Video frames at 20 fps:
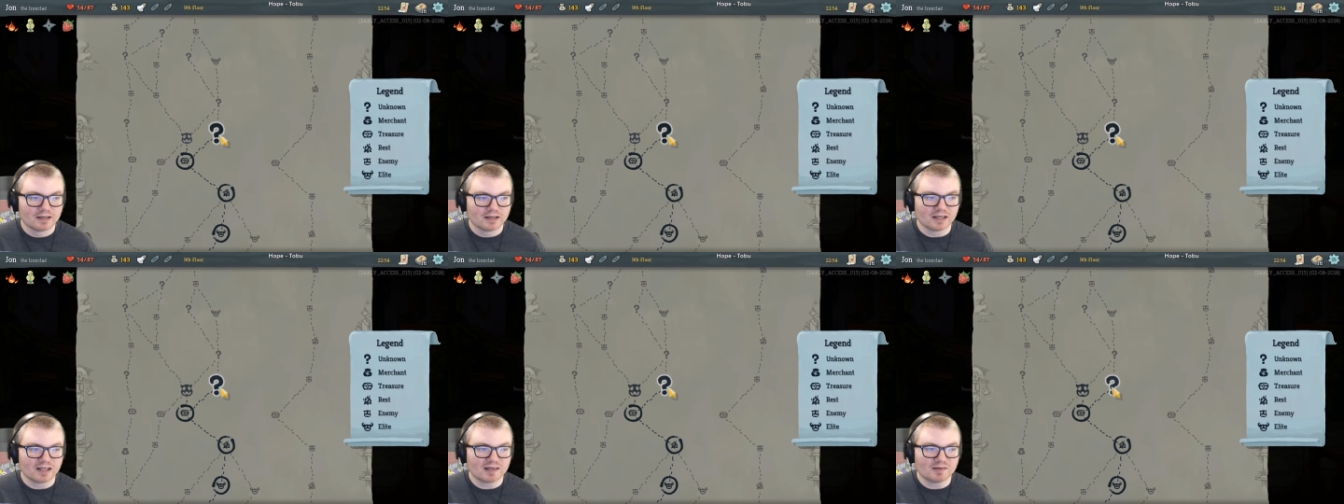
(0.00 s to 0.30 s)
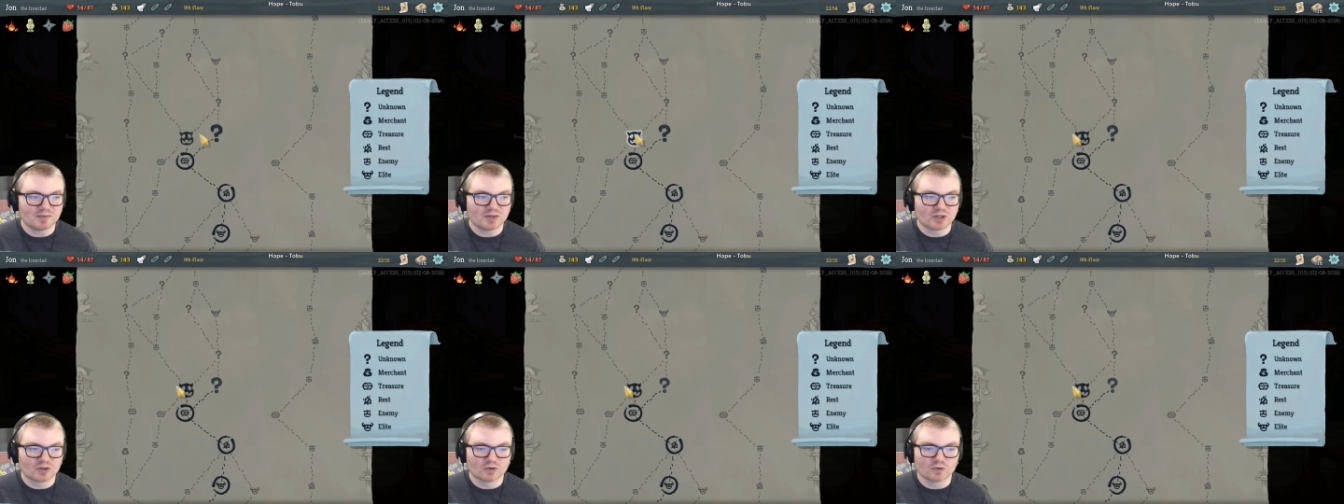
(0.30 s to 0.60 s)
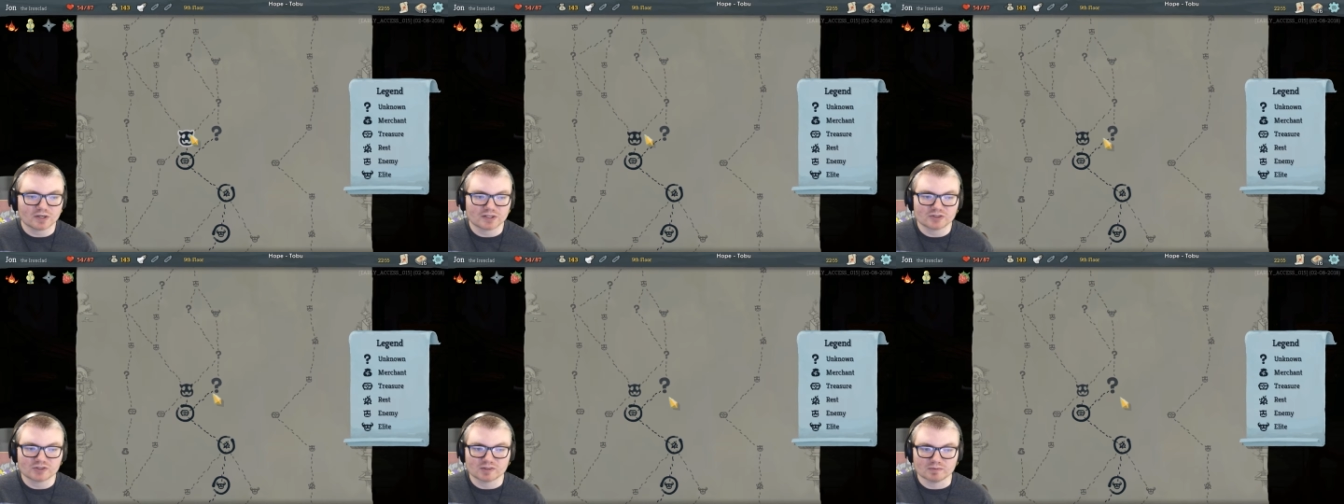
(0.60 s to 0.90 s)
Enemy or
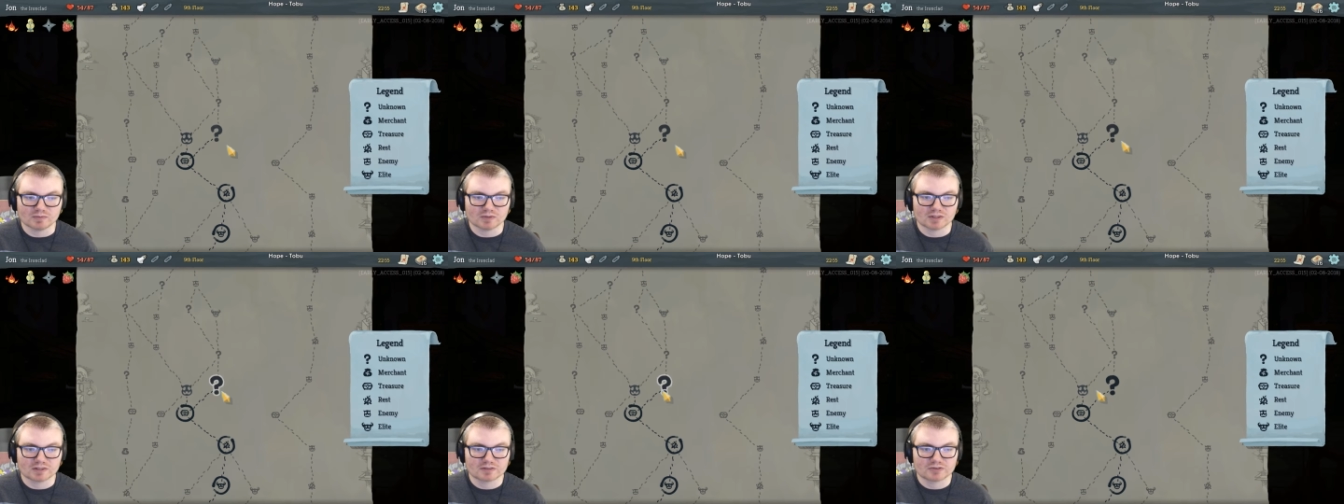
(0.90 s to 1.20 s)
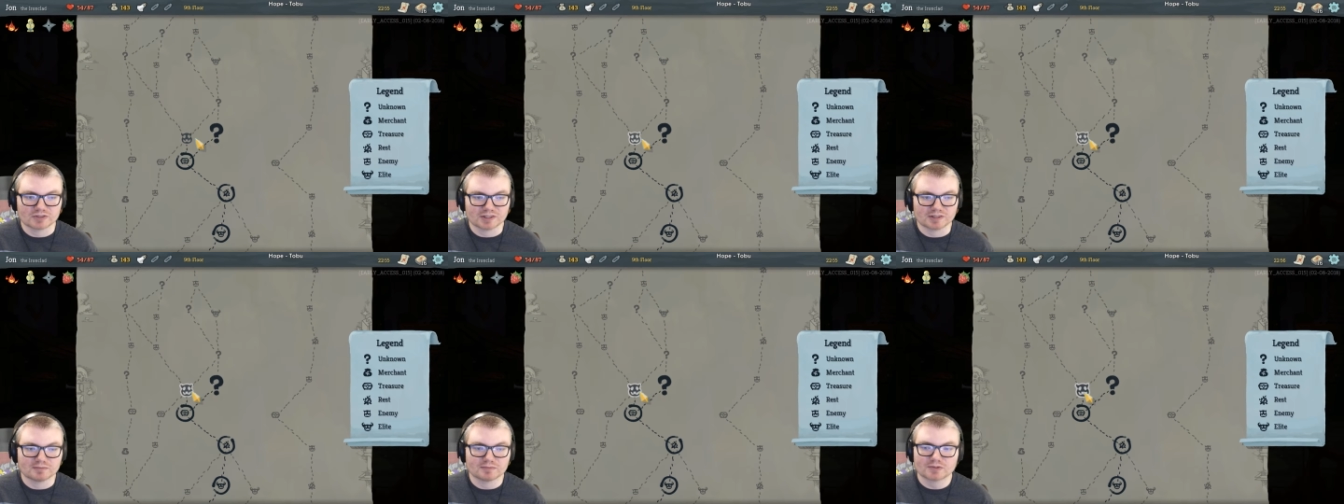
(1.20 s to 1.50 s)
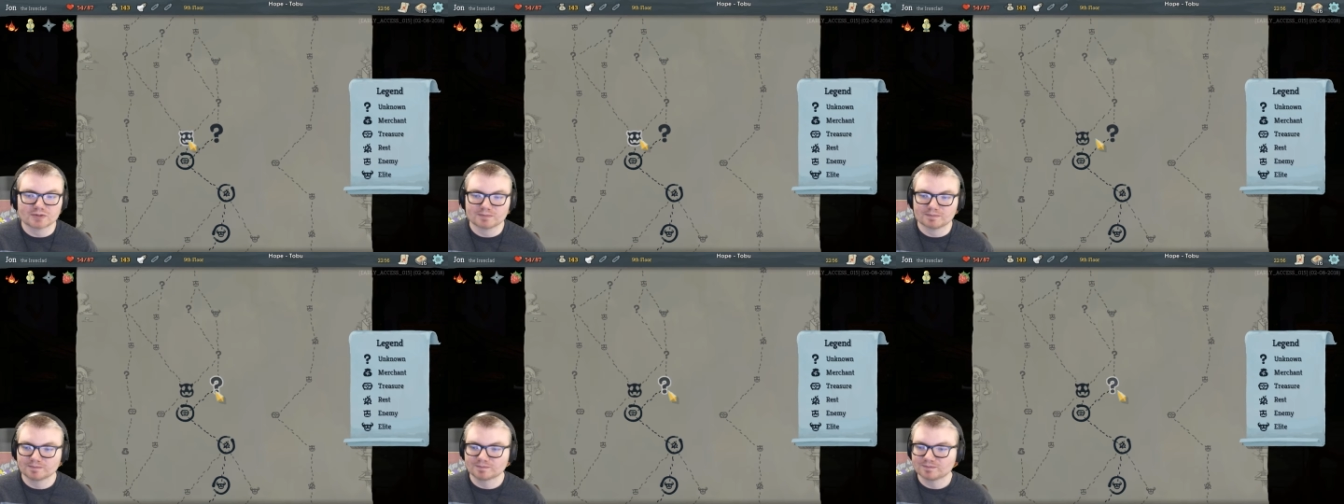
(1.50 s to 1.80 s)
question mark,
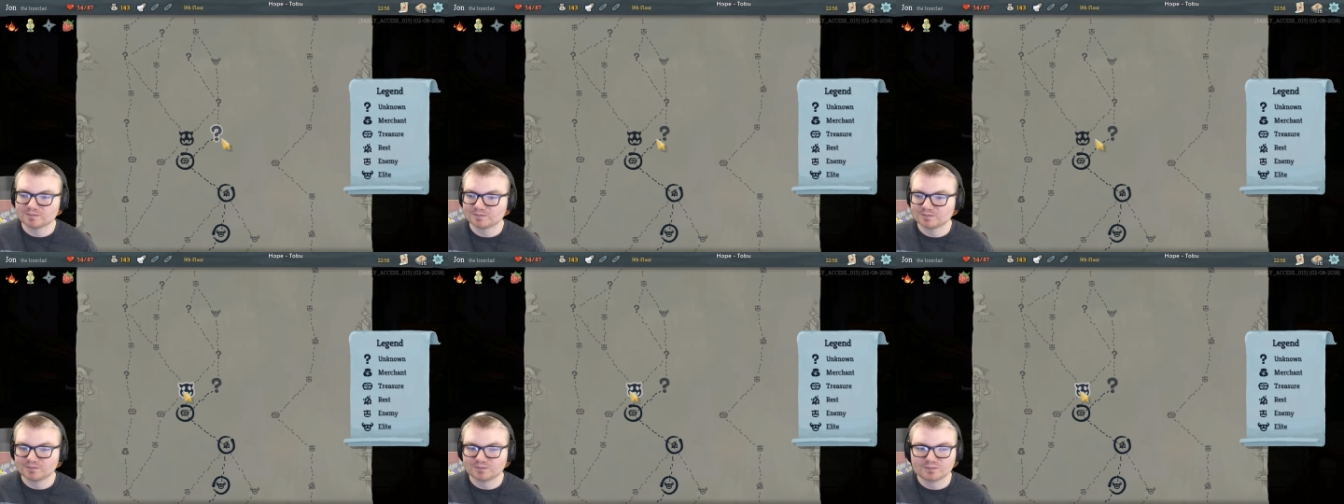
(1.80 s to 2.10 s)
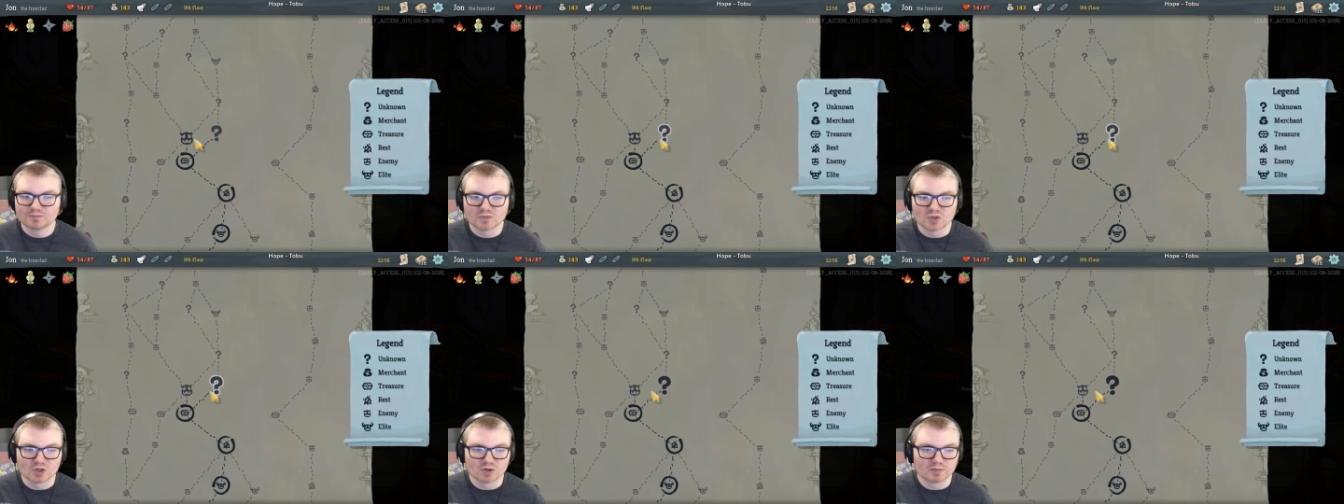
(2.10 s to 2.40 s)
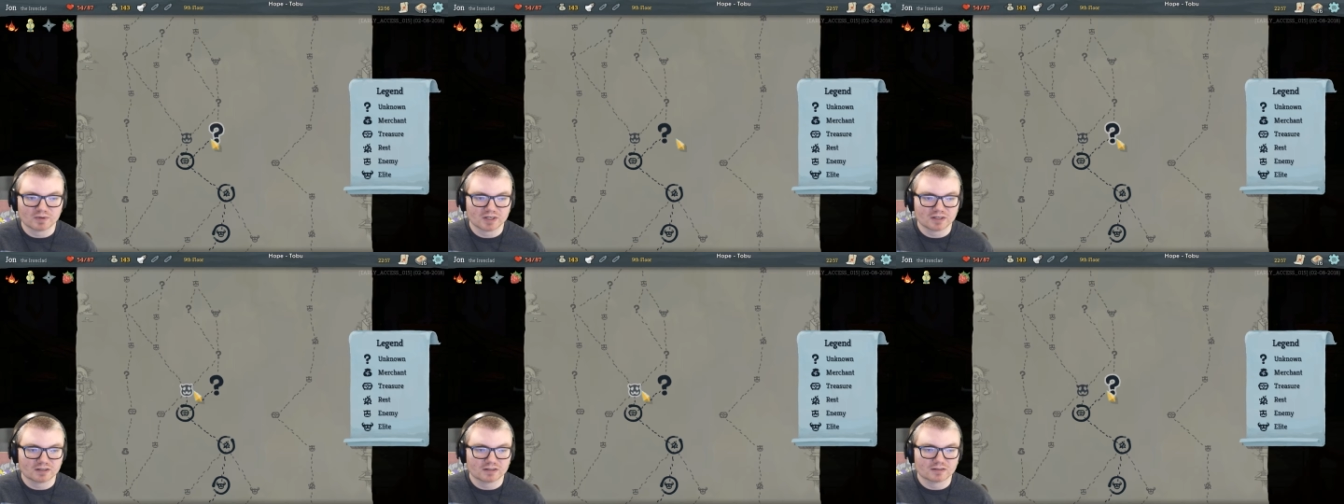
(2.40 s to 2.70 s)
James? You're
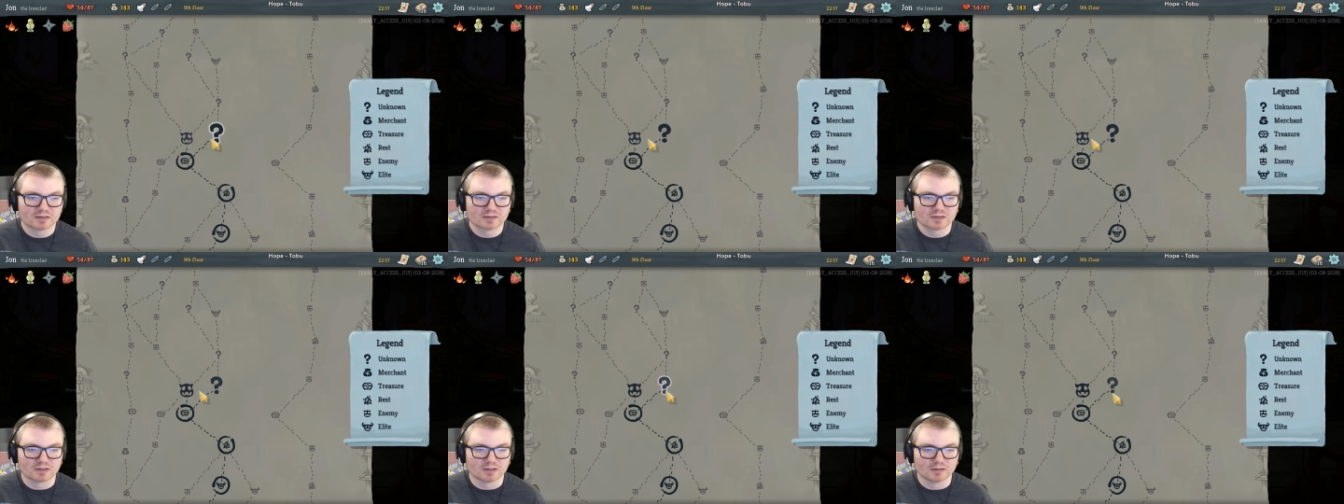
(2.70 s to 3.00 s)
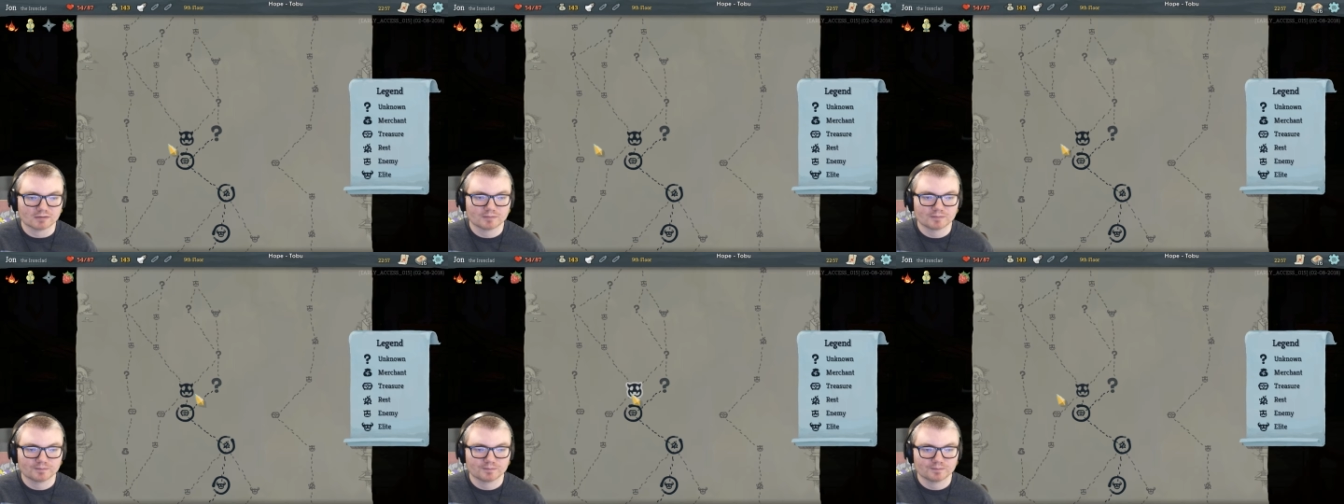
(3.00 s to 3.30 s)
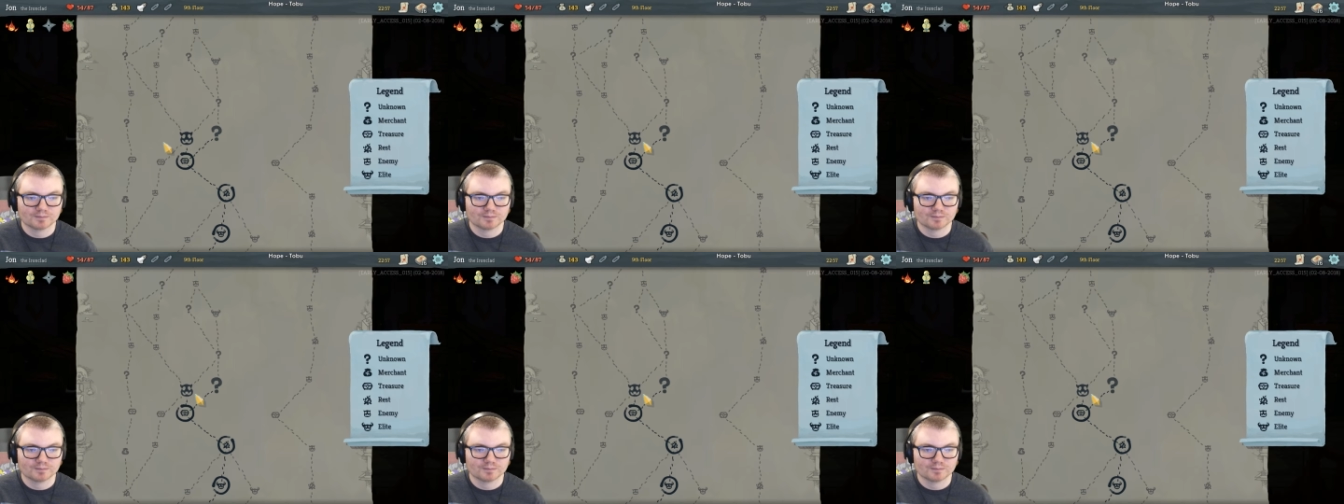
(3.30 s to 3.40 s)
making this call.